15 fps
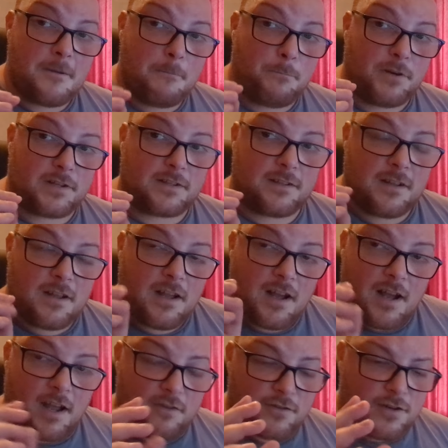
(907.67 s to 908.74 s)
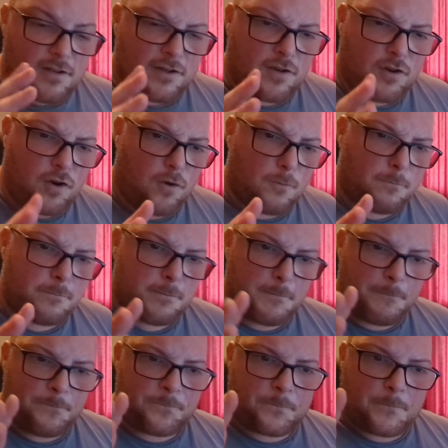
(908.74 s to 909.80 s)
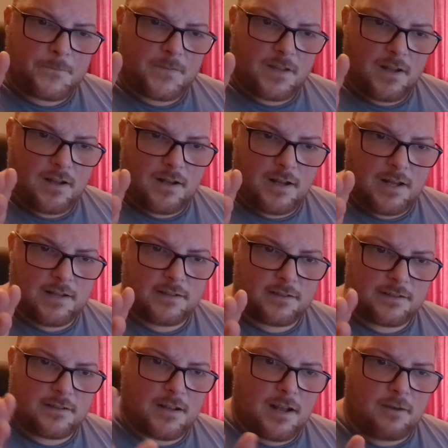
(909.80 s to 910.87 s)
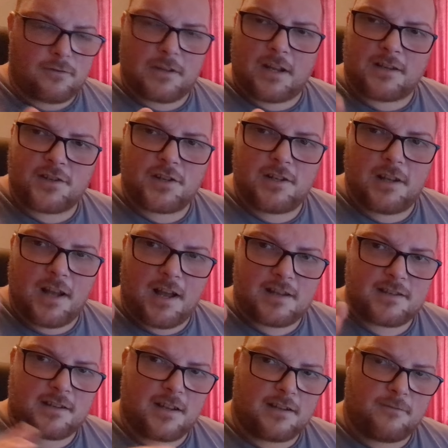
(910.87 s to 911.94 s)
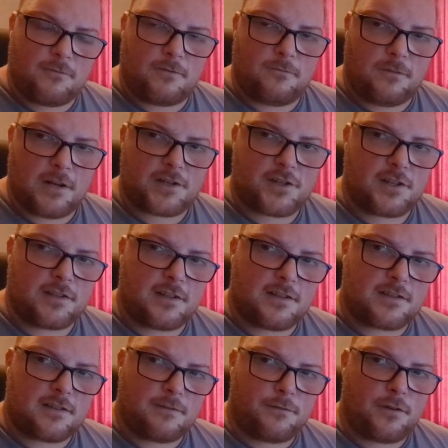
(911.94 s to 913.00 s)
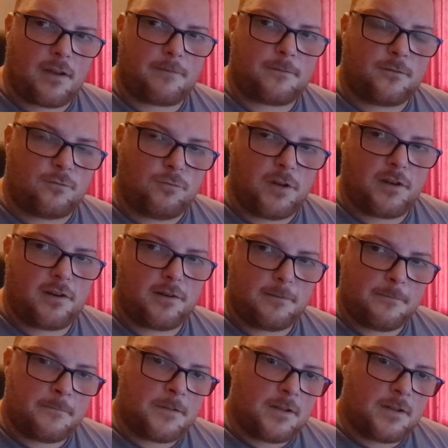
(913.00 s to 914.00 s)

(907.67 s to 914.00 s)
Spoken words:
But I really hope, and I would actually ask anyone watching this, if you have Twitter,